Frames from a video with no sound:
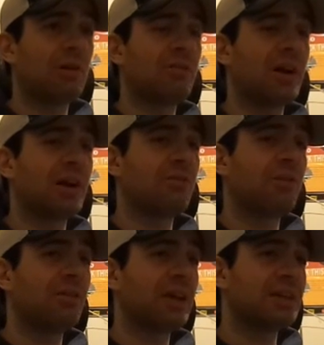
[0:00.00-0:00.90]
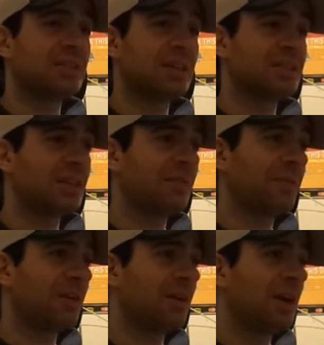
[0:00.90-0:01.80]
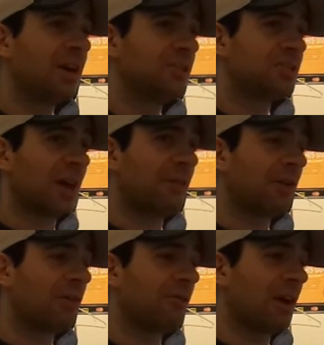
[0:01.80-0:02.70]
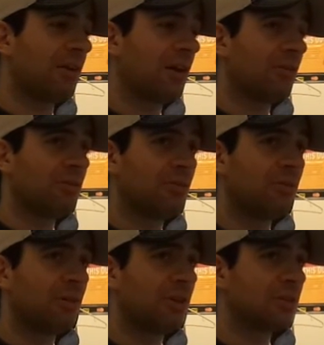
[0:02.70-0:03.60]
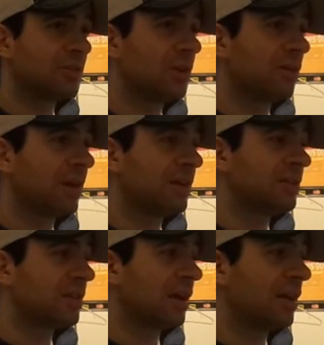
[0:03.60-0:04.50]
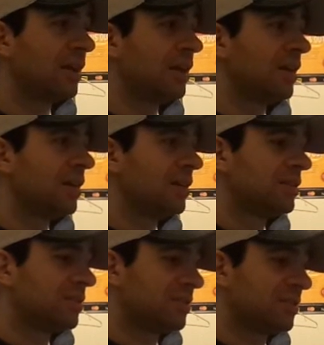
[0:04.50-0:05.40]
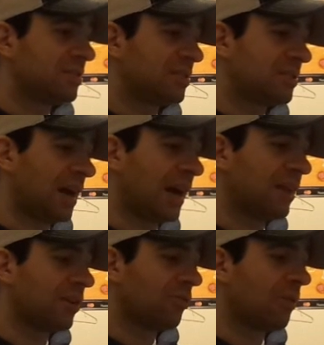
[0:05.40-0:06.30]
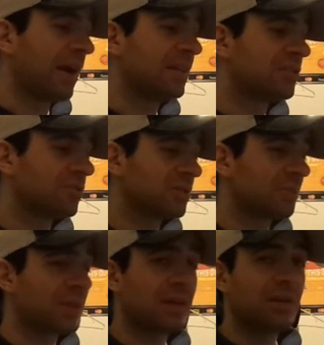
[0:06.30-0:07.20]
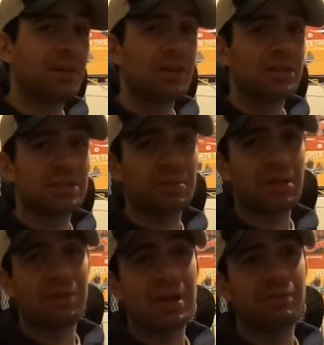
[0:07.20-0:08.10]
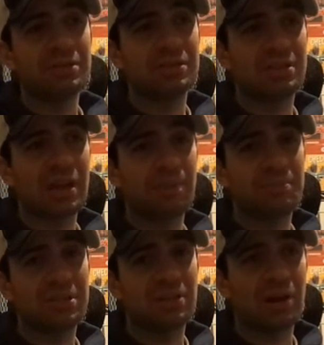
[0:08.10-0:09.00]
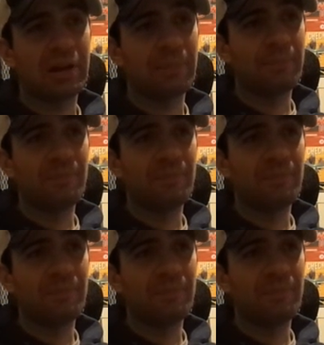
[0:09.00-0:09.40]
quote-unquote assistant for Chavo Guerrero, who was known as Tyler White or something when he was going